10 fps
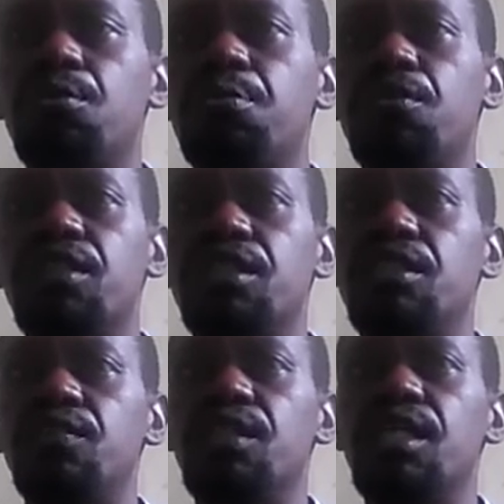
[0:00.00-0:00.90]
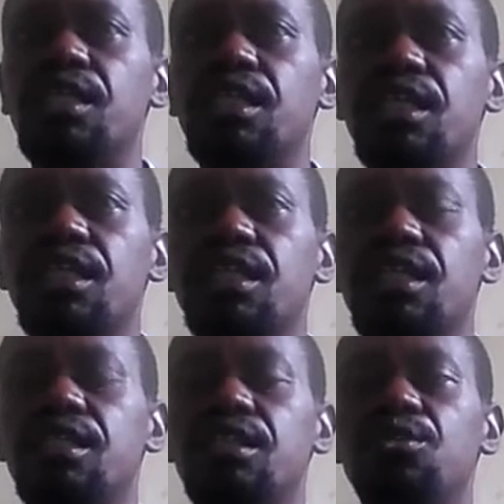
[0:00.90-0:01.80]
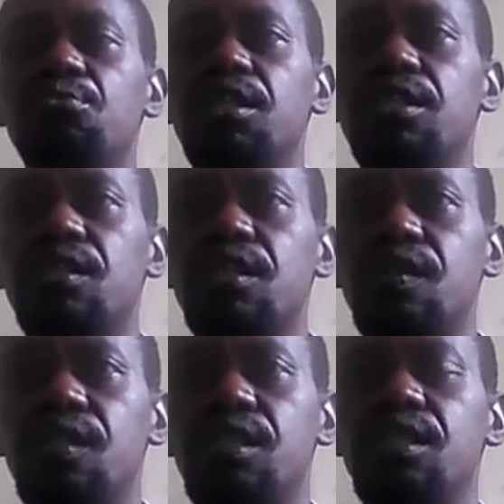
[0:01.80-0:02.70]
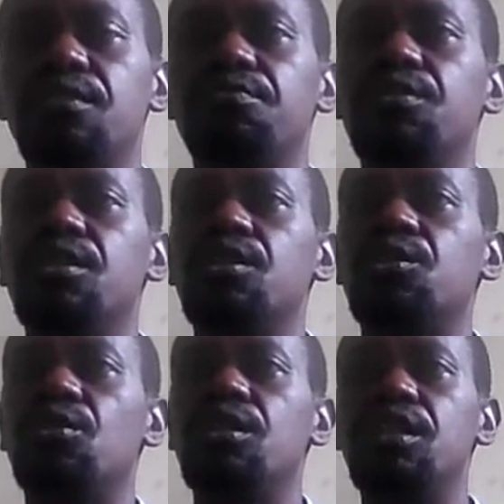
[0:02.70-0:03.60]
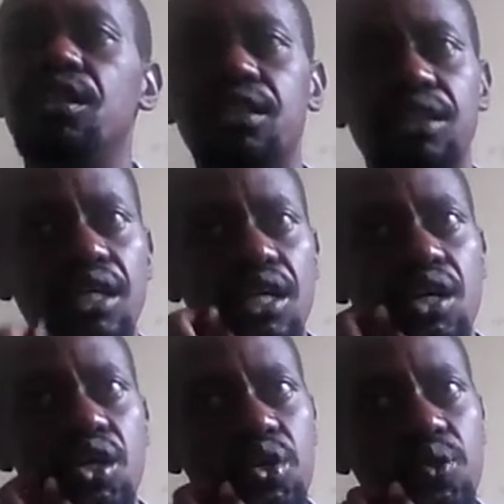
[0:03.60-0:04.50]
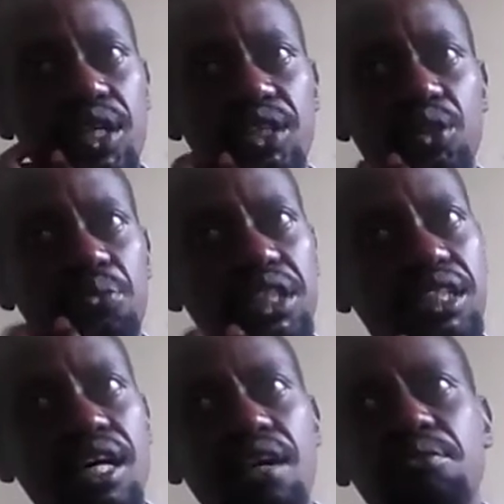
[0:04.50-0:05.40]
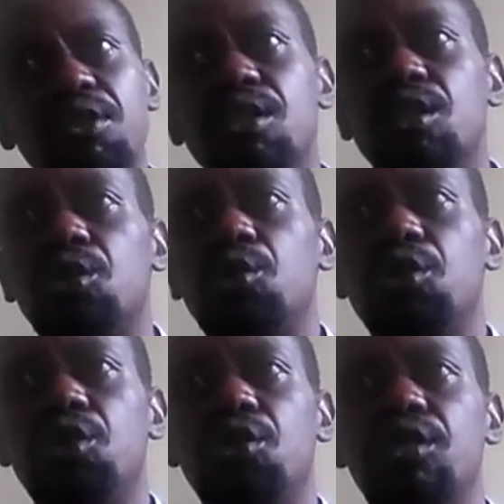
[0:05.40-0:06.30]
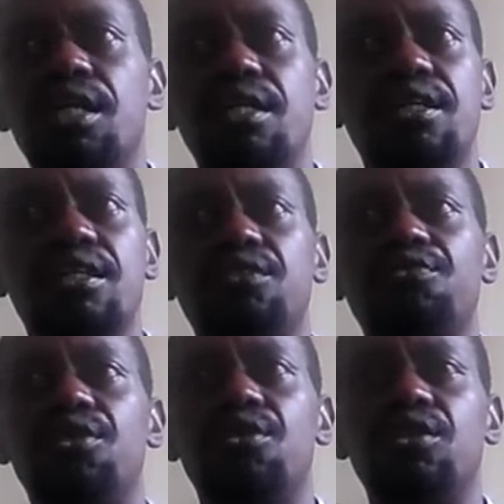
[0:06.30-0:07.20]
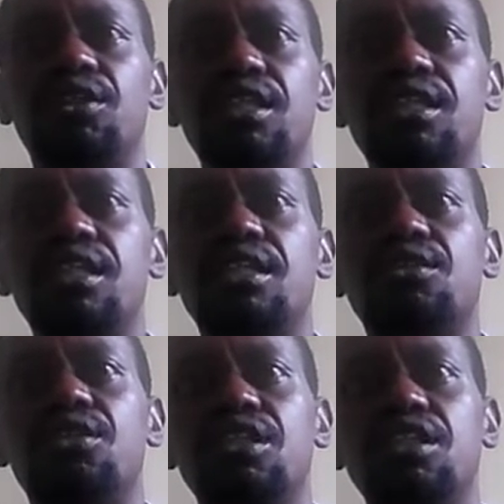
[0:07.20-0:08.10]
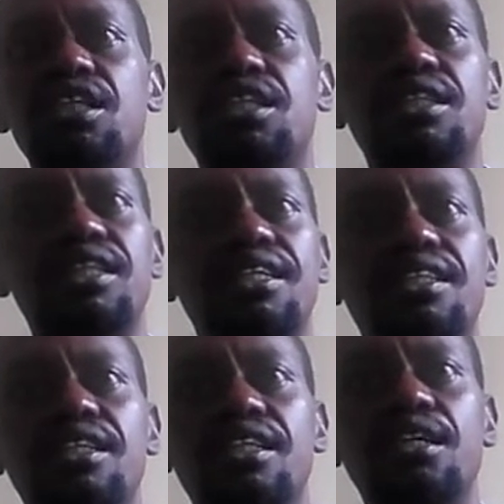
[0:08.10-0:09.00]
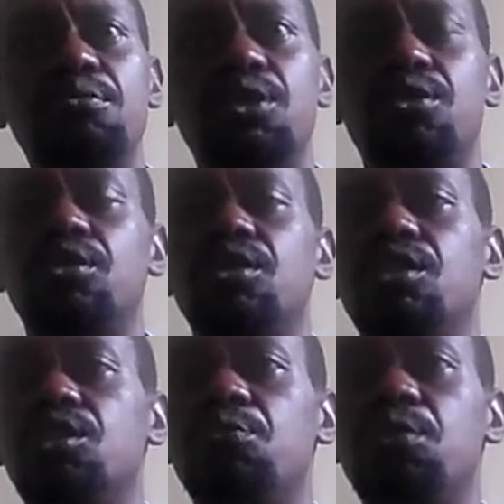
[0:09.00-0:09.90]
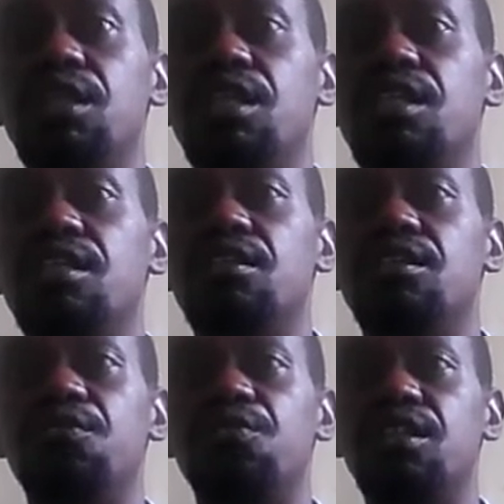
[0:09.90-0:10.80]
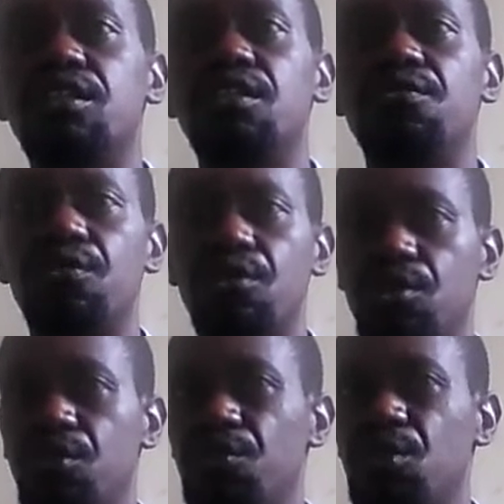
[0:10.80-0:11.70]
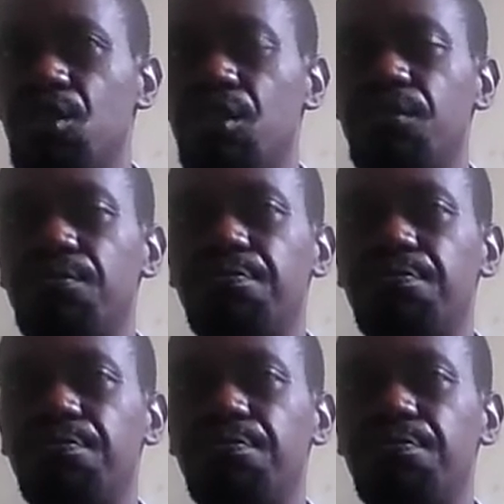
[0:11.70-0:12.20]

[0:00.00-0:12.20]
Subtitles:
poverty reduction, and human security. So it is always the best time to join others for setting conditions that enable the building differently for the future.